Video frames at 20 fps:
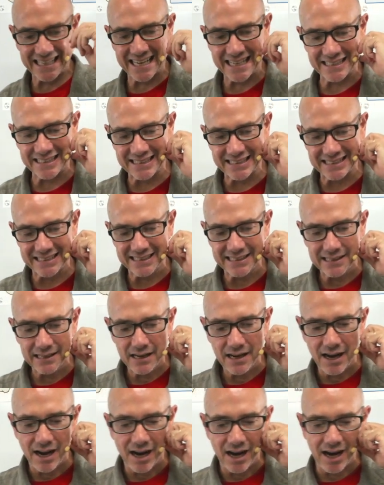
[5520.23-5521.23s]
Get.
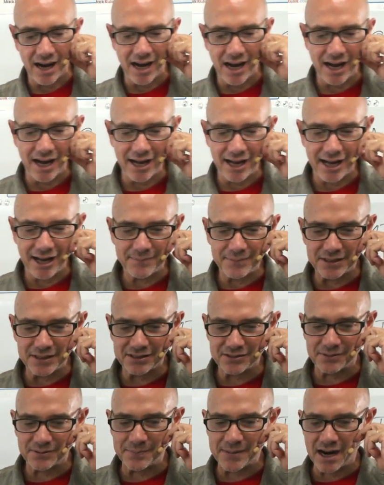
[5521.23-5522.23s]
Uh,
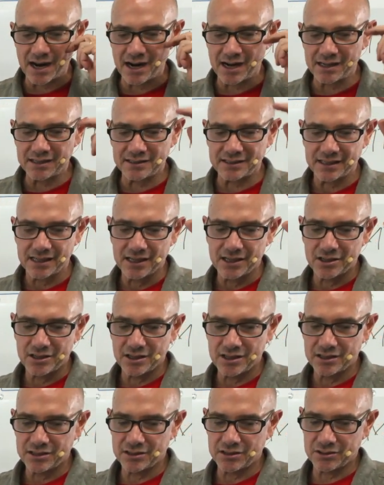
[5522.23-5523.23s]
Ms. Ramirez,
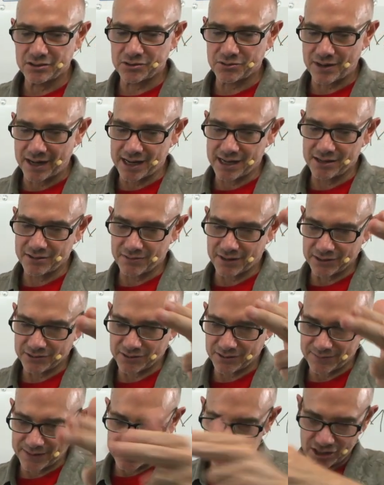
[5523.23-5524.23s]
train
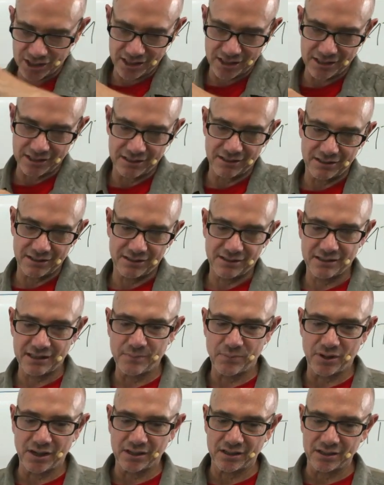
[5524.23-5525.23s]
reservations.
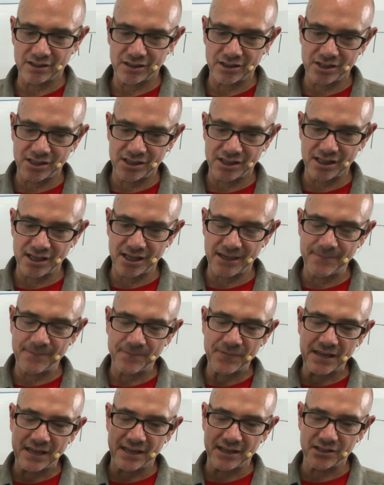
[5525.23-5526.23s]
Sleepwalker. She
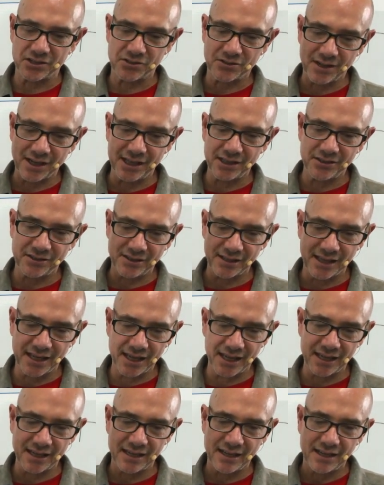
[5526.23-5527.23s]
is trying to
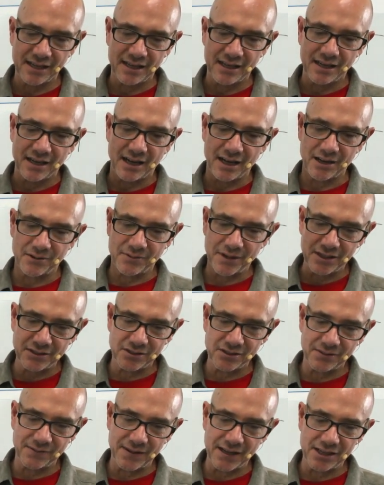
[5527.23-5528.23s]
get
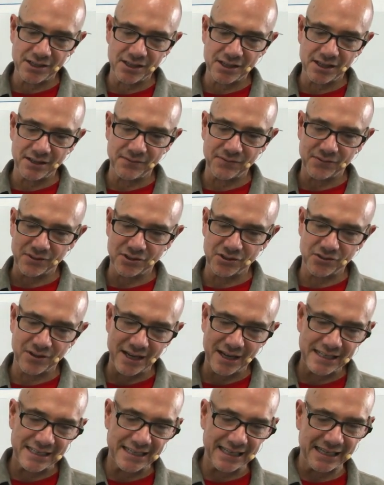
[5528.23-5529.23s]
reservation for
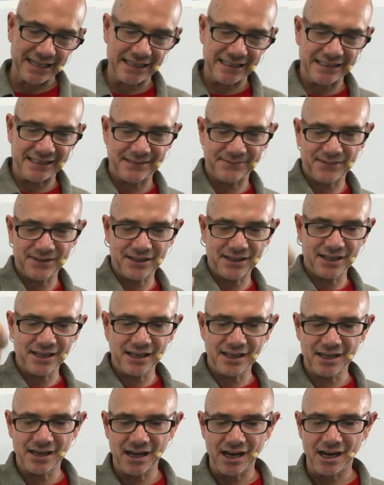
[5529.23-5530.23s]
train tickets. Very
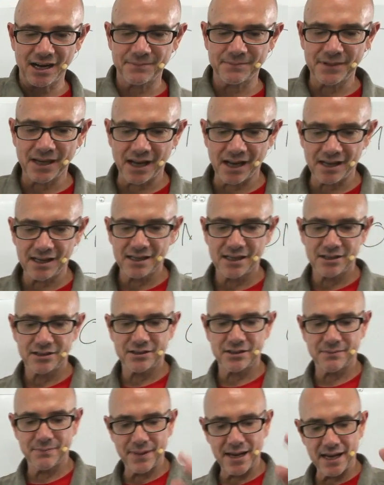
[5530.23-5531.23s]
good. Amna
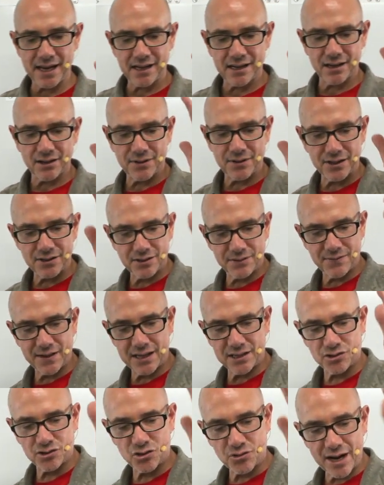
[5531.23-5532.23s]
to make a
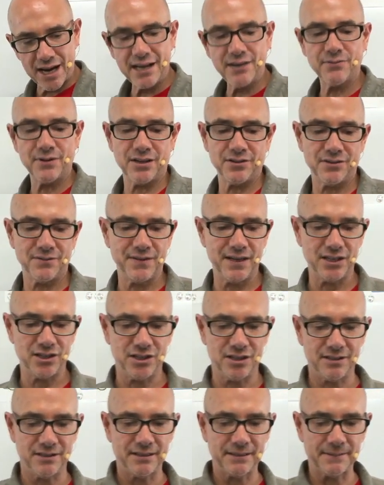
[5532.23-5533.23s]
reservate train reservations.